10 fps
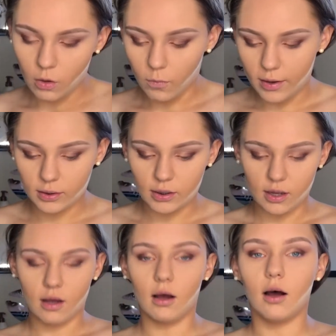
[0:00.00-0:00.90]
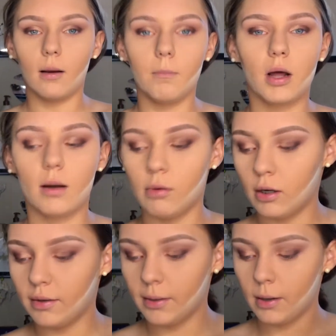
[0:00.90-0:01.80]
with the butter
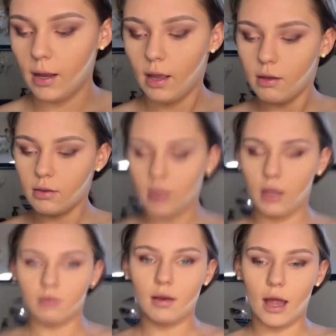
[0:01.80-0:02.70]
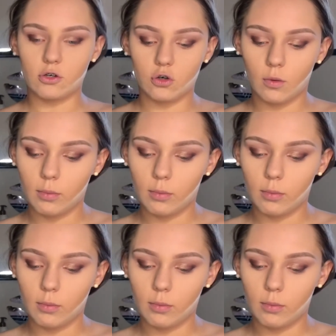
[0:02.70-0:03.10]
bronzer and the natural